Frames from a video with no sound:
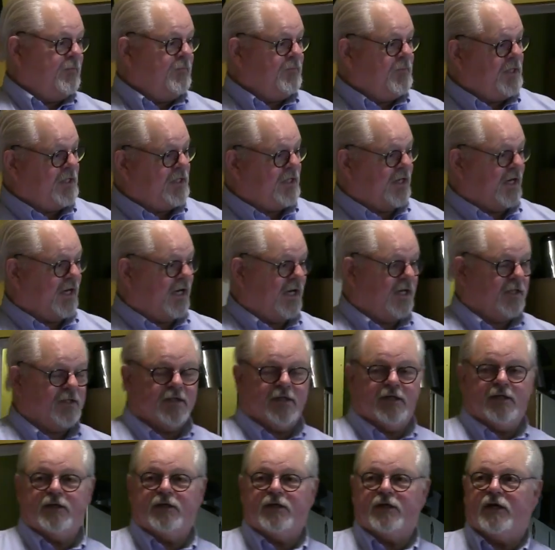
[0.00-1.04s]
Media
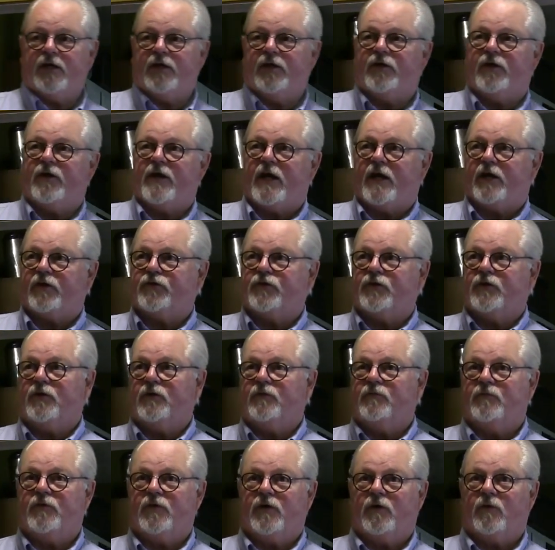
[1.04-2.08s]
Island uh,
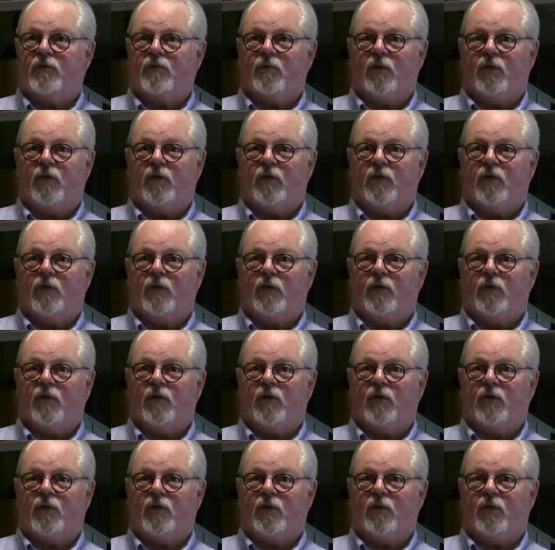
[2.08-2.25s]
International for